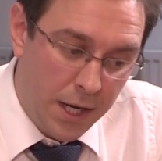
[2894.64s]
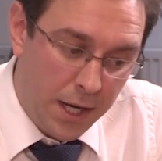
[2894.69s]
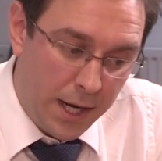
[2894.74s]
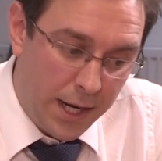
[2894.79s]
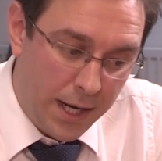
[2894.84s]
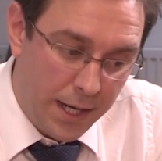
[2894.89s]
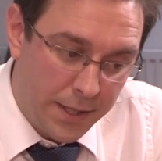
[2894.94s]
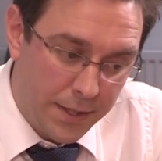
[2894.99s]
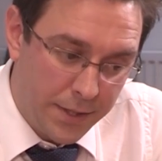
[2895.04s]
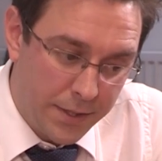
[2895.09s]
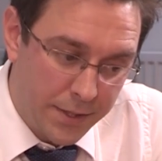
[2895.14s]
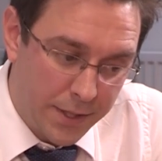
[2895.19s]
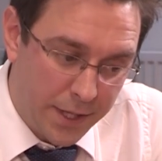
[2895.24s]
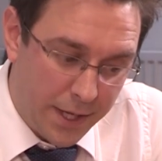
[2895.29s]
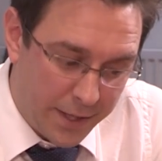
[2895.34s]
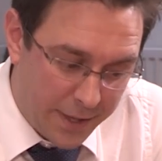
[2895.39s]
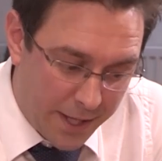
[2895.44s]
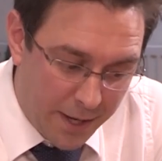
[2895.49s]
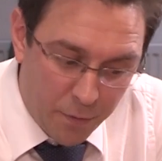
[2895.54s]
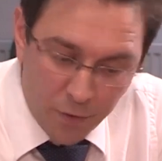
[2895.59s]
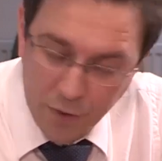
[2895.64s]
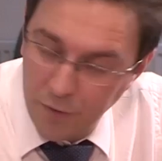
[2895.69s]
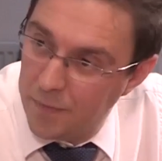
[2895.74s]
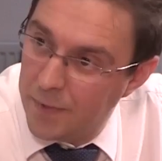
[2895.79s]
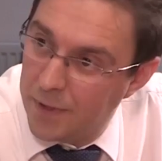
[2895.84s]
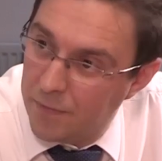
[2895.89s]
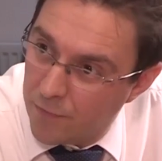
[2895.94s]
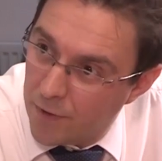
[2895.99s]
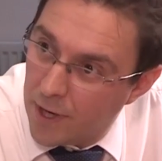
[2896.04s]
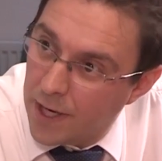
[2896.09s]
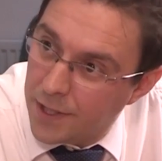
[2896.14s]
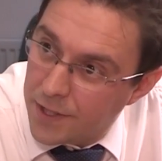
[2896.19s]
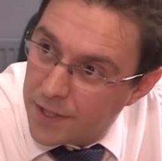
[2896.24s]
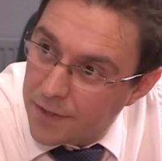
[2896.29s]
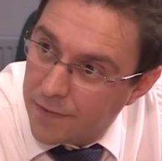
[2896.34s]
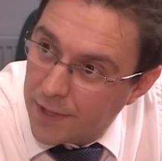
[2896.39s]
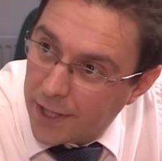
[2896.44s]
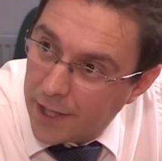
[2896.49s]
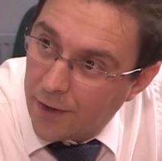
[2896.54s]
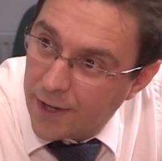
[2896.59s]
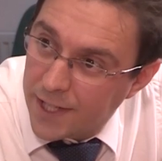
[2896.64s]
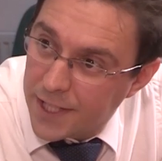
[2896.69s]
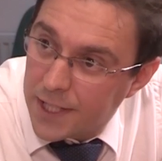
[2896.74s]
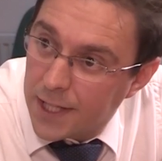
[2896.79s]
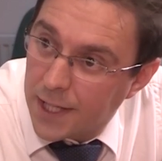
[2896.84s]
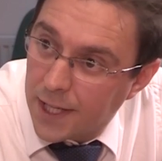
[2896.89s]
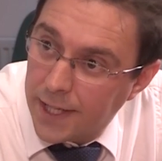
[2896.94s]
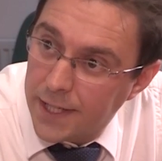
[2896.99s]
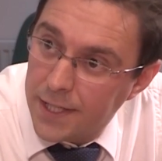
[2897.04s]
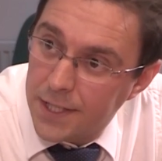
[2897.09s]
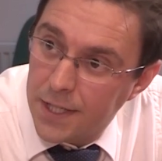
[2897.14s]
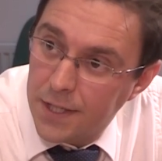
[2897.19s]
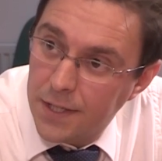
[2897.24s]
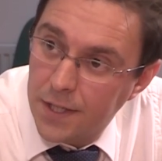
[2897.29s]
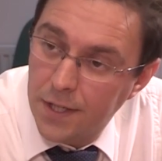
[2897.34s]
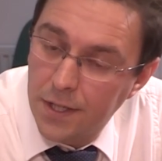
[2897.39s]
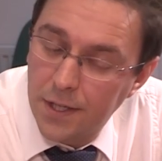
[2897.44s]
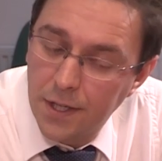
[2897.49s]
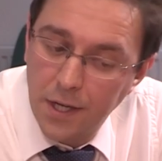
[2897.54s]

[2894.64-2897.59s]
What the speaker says: And that would have been relatively isolated.